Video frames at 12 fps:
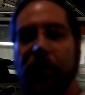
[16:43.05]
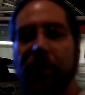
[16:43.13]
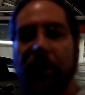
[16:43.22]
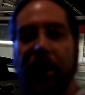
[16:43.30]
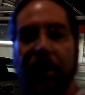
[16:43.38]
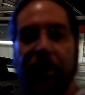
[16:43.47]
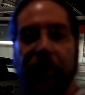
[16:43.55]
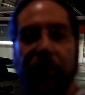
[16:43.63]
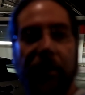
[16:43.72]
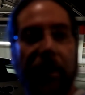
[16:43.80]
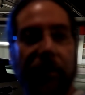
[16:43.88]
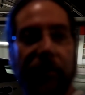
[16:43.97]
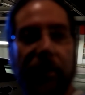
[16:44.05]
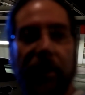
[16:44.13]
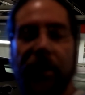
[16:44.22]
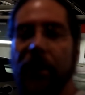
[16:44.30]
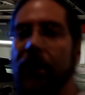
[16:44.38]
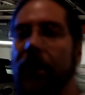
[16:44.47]
ID3. Haven't
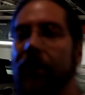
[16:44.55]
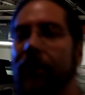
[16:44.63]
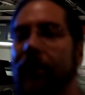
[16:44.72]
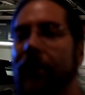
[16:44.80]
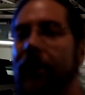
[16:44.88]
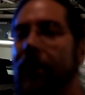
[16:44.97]
done that yet.